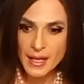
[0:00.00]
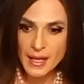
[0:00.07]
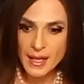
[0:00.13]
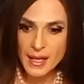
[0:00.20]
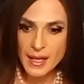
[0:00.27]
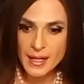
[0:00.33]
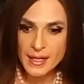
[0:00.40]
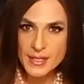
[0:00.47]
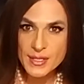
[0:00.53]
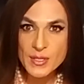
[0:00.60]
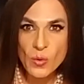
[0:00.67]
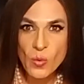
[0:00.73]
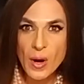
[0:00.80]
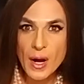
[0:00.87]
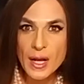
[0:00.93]
and to
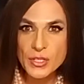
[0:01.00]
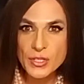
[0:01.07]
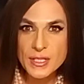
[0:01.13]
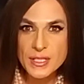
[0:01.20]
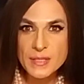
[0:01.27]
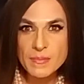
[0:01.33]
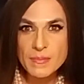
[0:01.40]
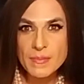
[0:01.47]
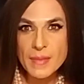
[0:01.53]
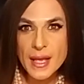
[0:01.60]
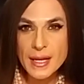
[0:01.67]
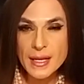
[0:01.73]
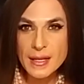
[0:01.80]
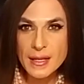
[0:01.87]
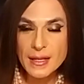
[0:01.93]
watch as
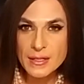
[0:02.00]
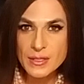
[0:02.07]
many